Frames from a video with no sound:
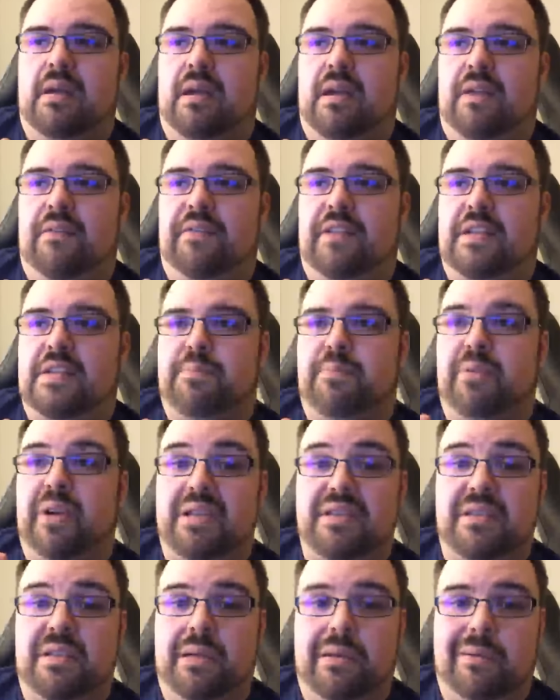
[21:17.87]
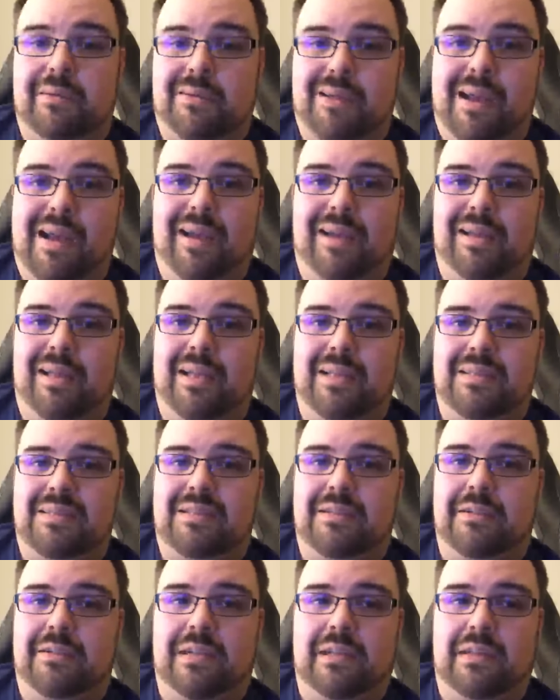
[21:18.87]
he's president or not.
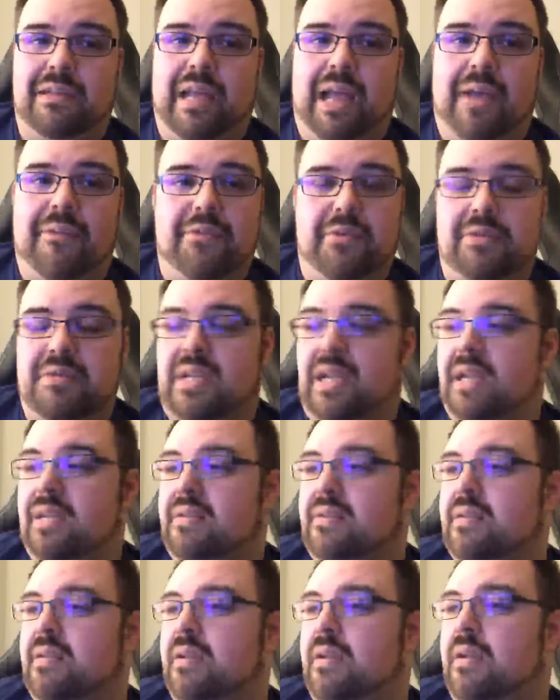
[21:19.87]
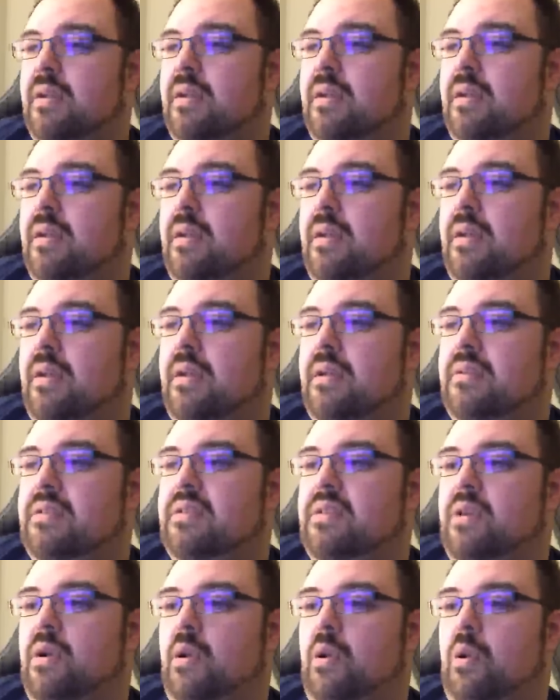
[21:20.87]
They're going to look after his ass.
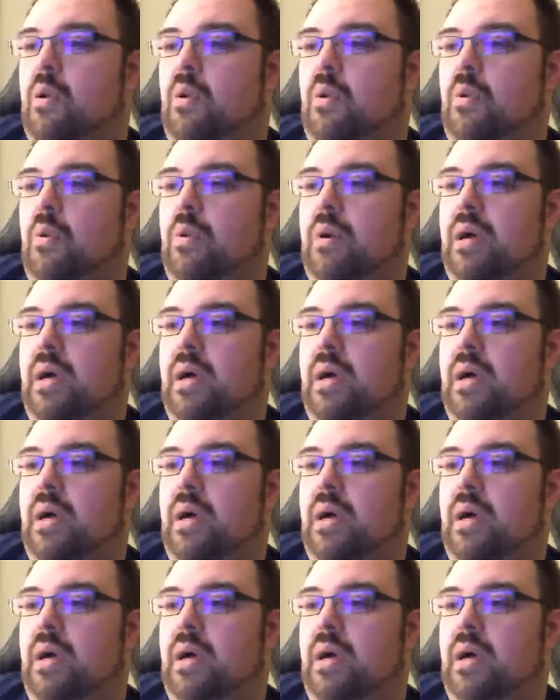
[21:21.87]
So